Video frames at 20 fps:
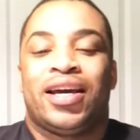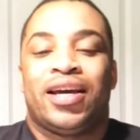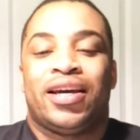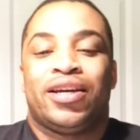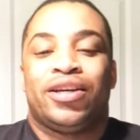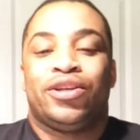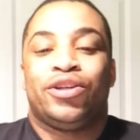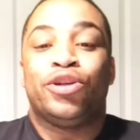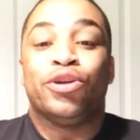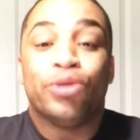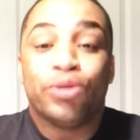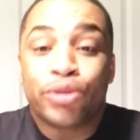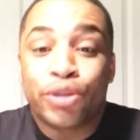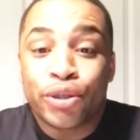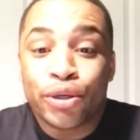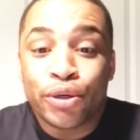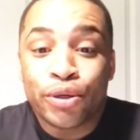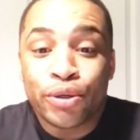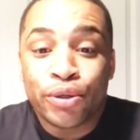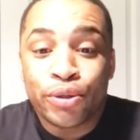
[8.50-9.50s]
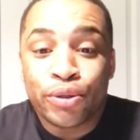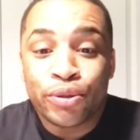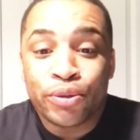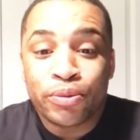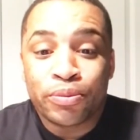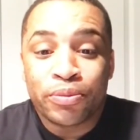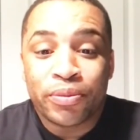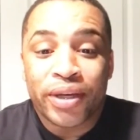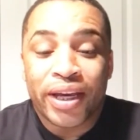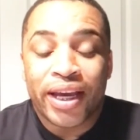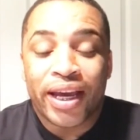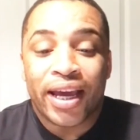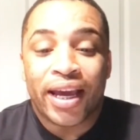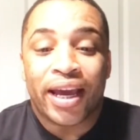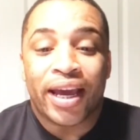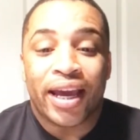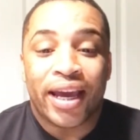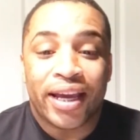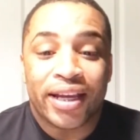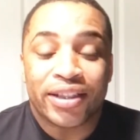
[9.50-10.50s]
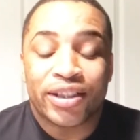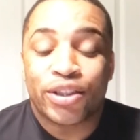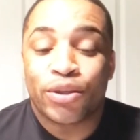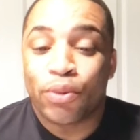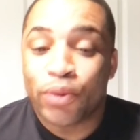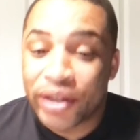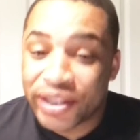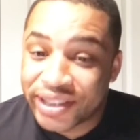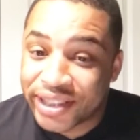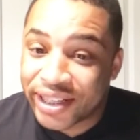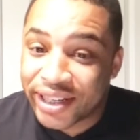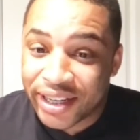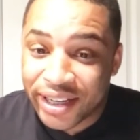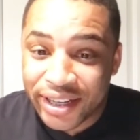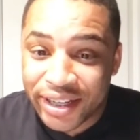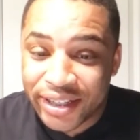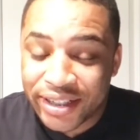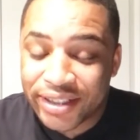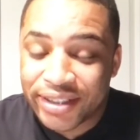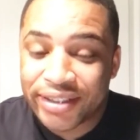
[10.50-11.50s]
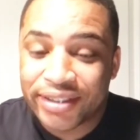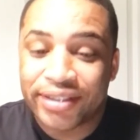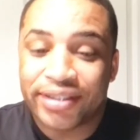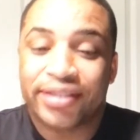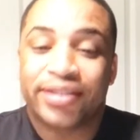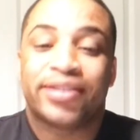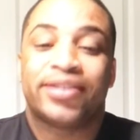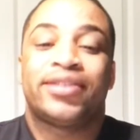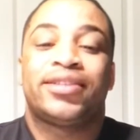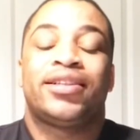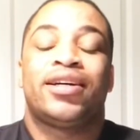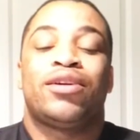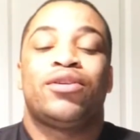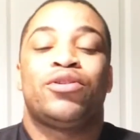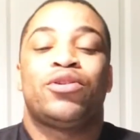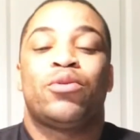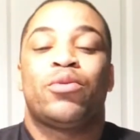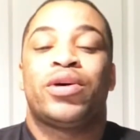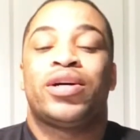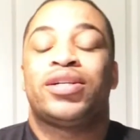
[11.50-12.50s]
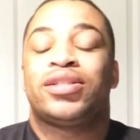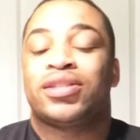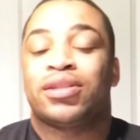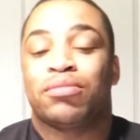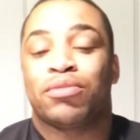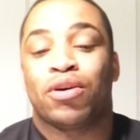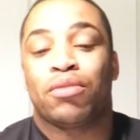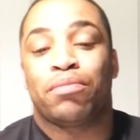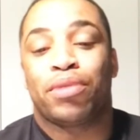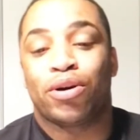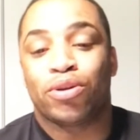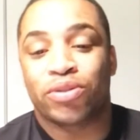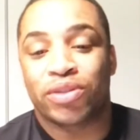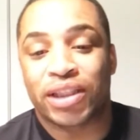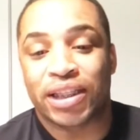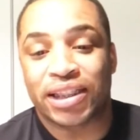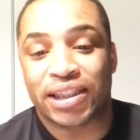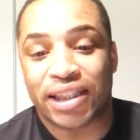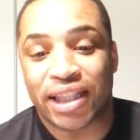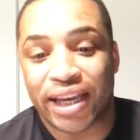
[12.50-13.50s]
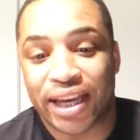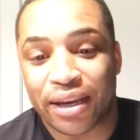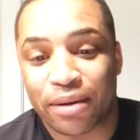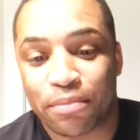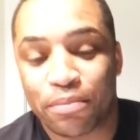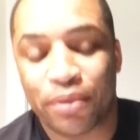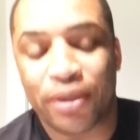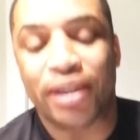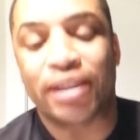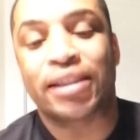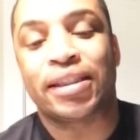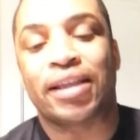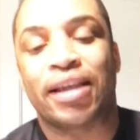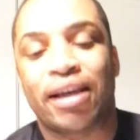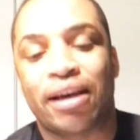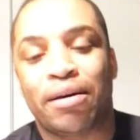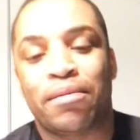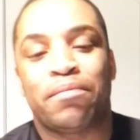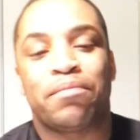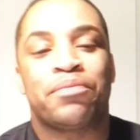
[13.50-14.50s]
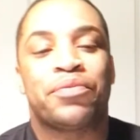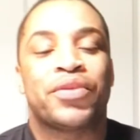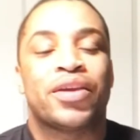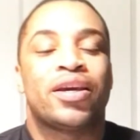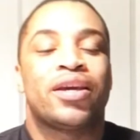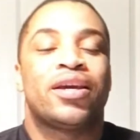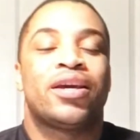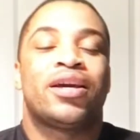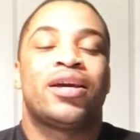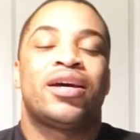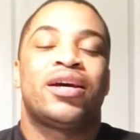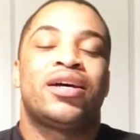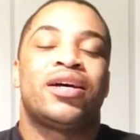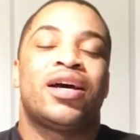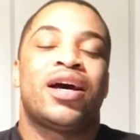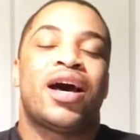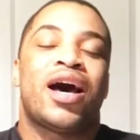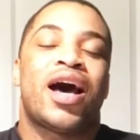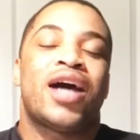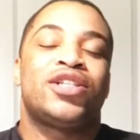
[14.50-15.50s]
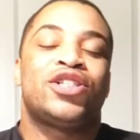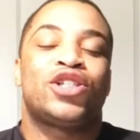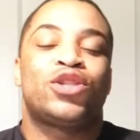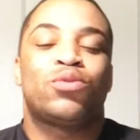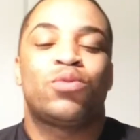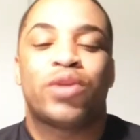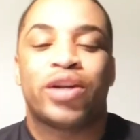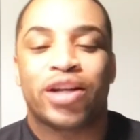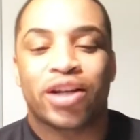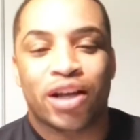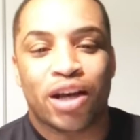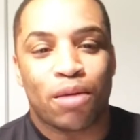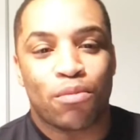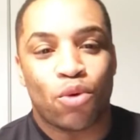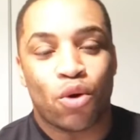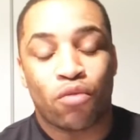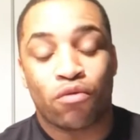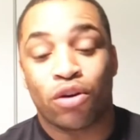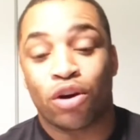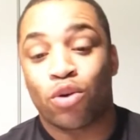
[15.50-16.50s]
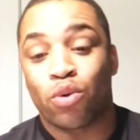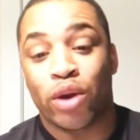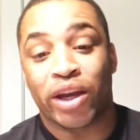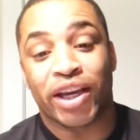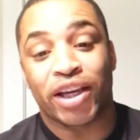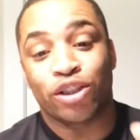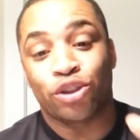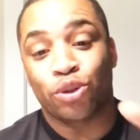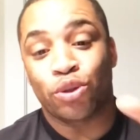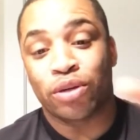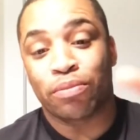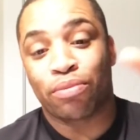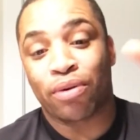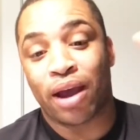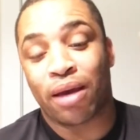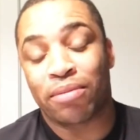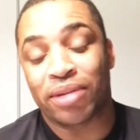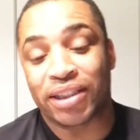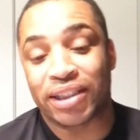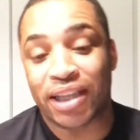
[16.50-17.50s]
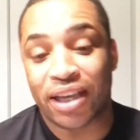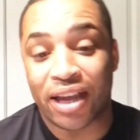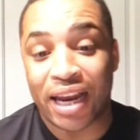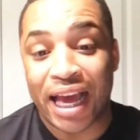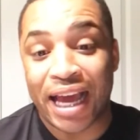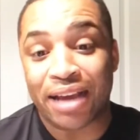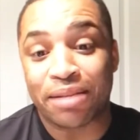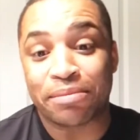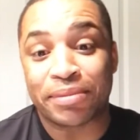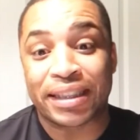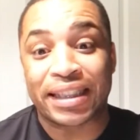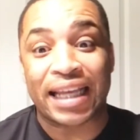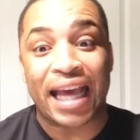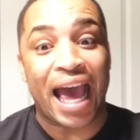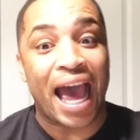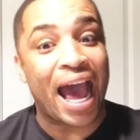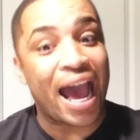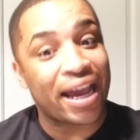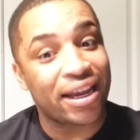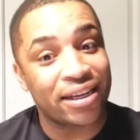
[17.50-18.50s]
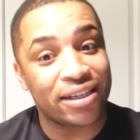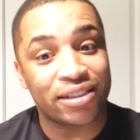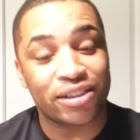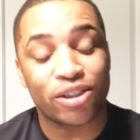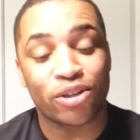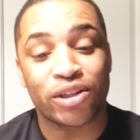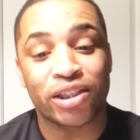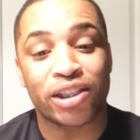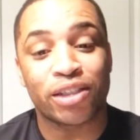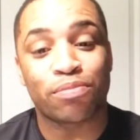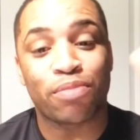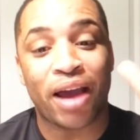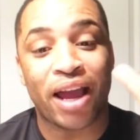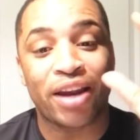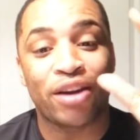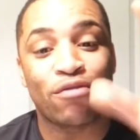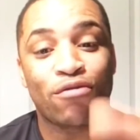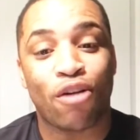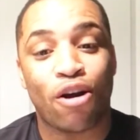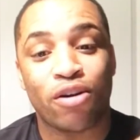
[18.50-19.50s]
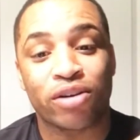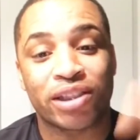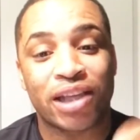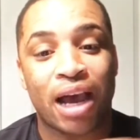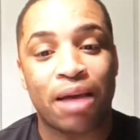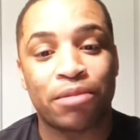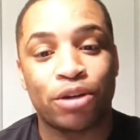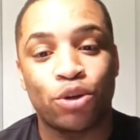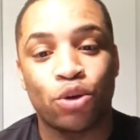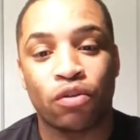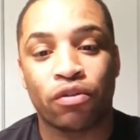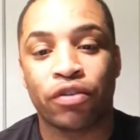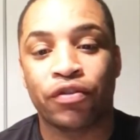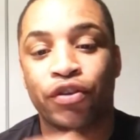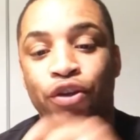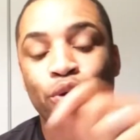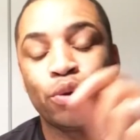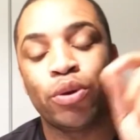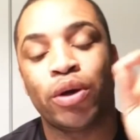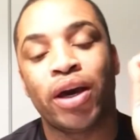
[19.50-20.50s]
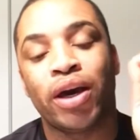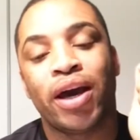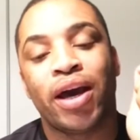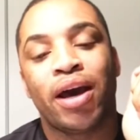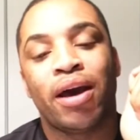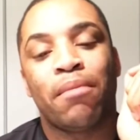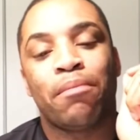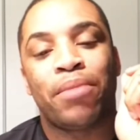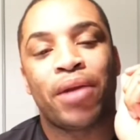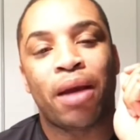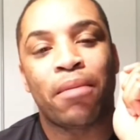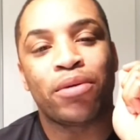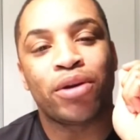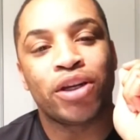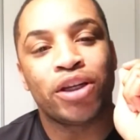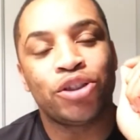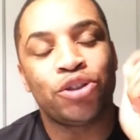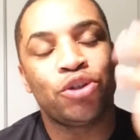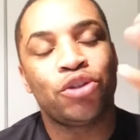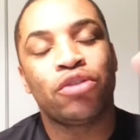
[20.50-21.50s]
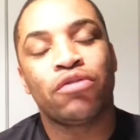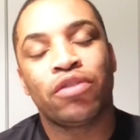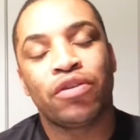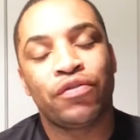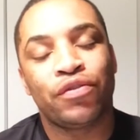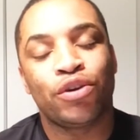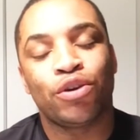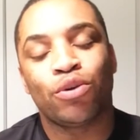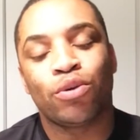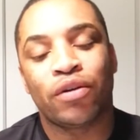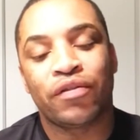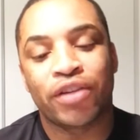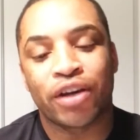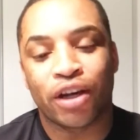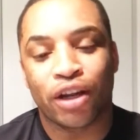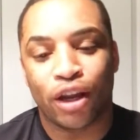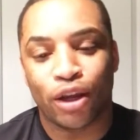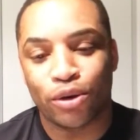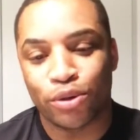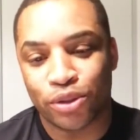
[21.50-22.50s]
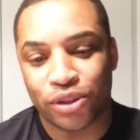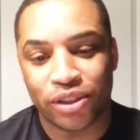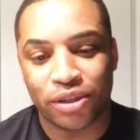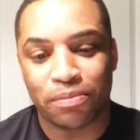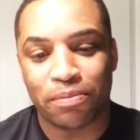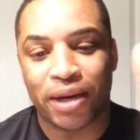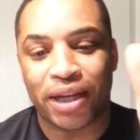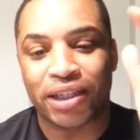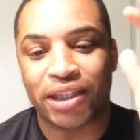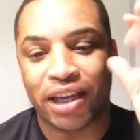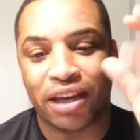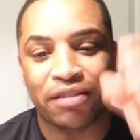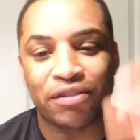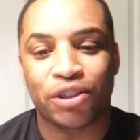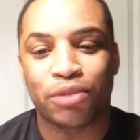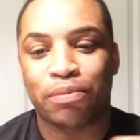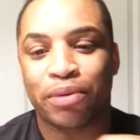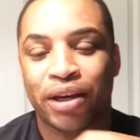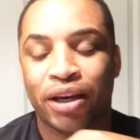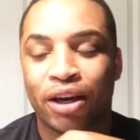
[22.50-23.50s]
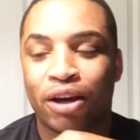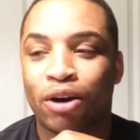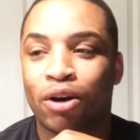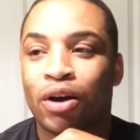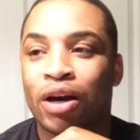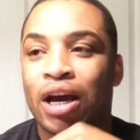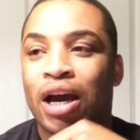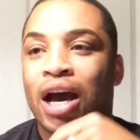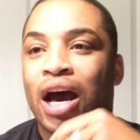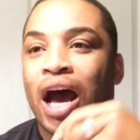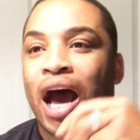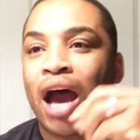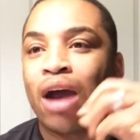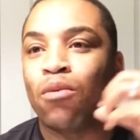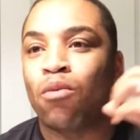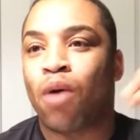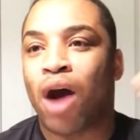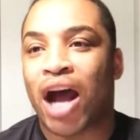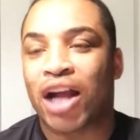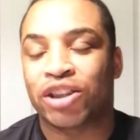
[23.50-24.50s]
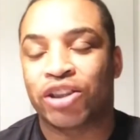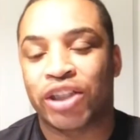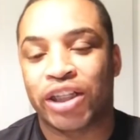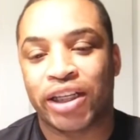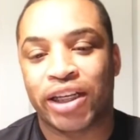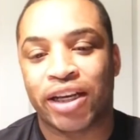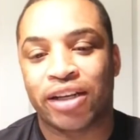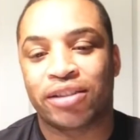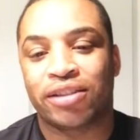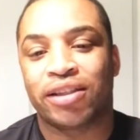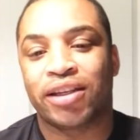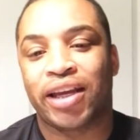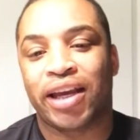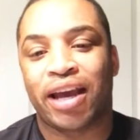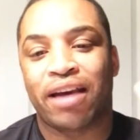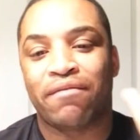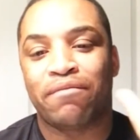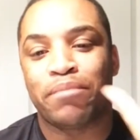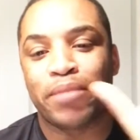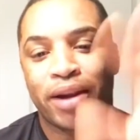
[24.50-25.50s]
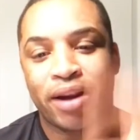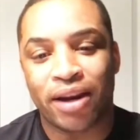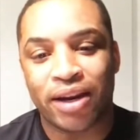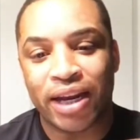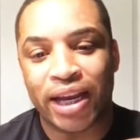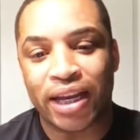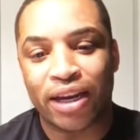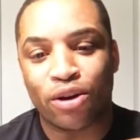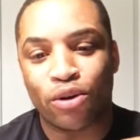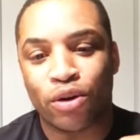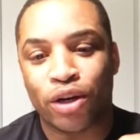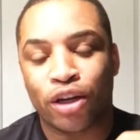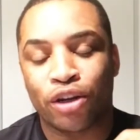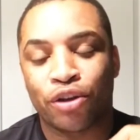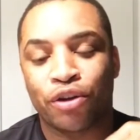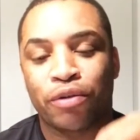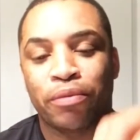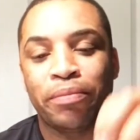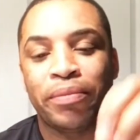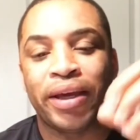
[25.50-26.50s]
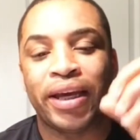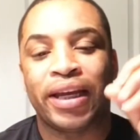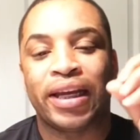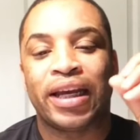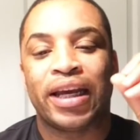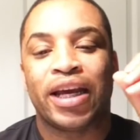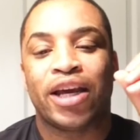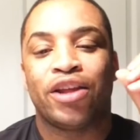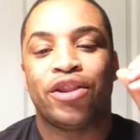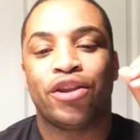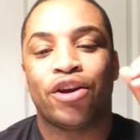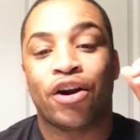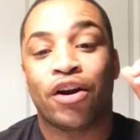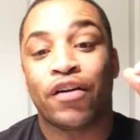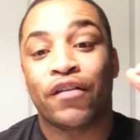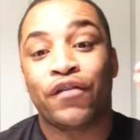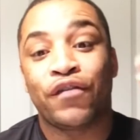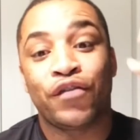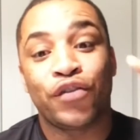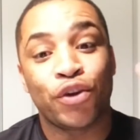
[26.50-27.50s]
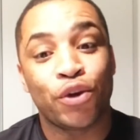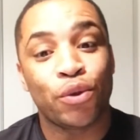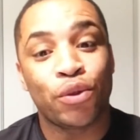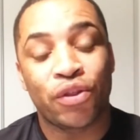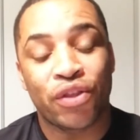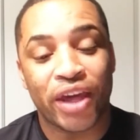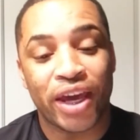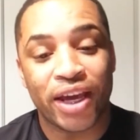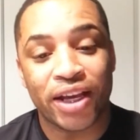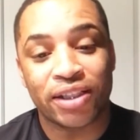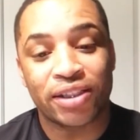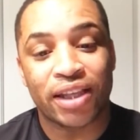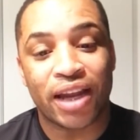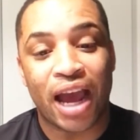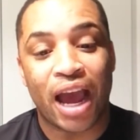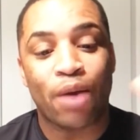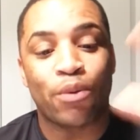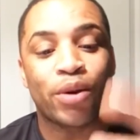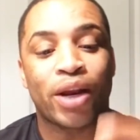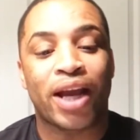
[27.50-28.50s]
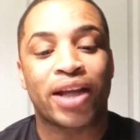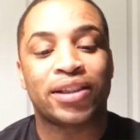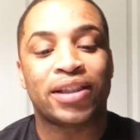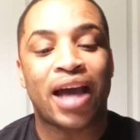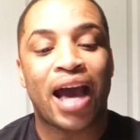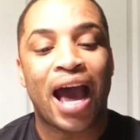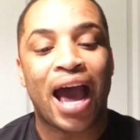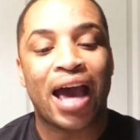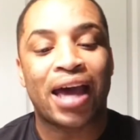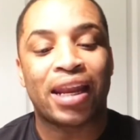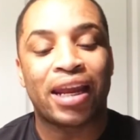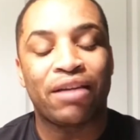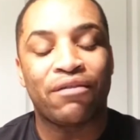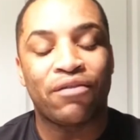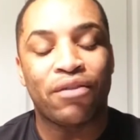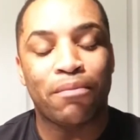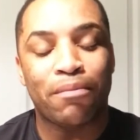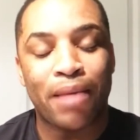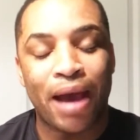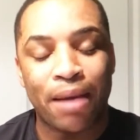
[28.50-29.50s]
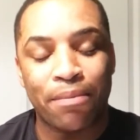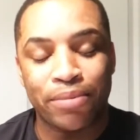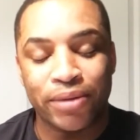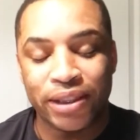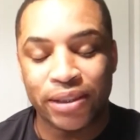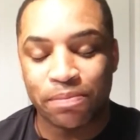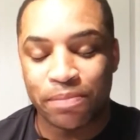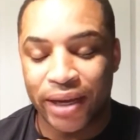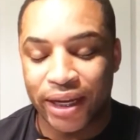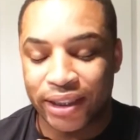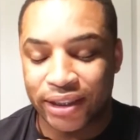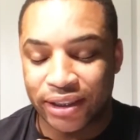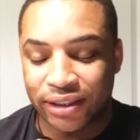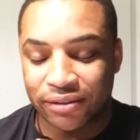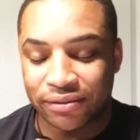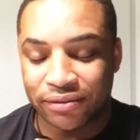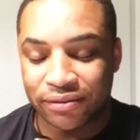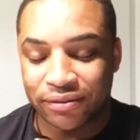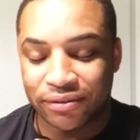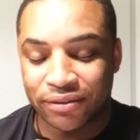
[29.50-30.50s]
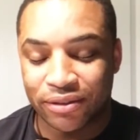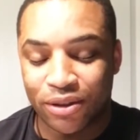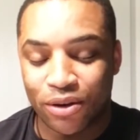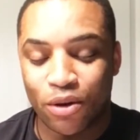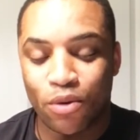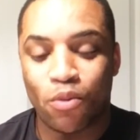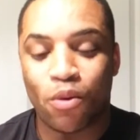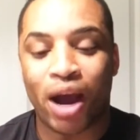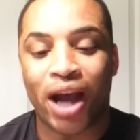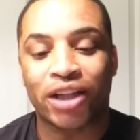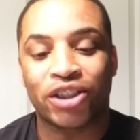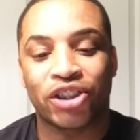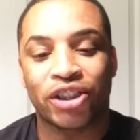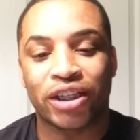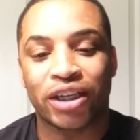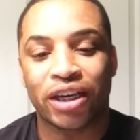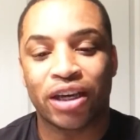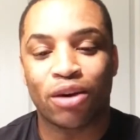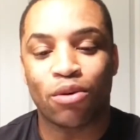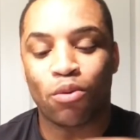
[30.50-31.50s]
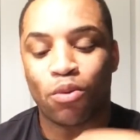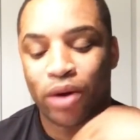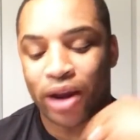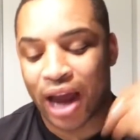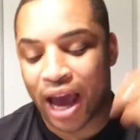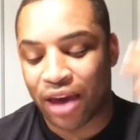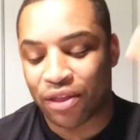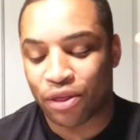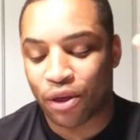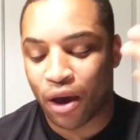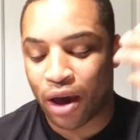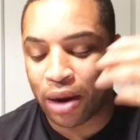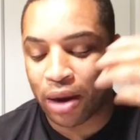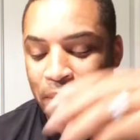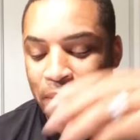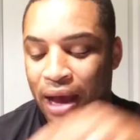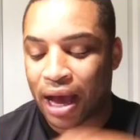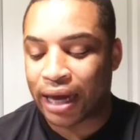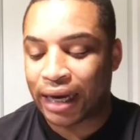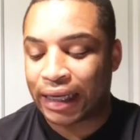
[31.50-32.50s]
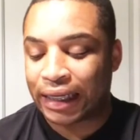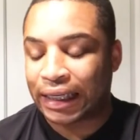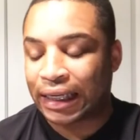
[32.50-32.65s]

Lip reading: YouTube, Twitter? I don't know where else I'm gonna post this thing, but I just wanted to come on real quick. As you can probably tell, I am tired, so this is probably the wrong time to do a review, but I'm gonna do the review of The Closer by Dave Chappelle. I watched it yesterday. I've marinated on it a little bit. There are a few things that I would like to highlight from my perspective on watching it and what I thought about it.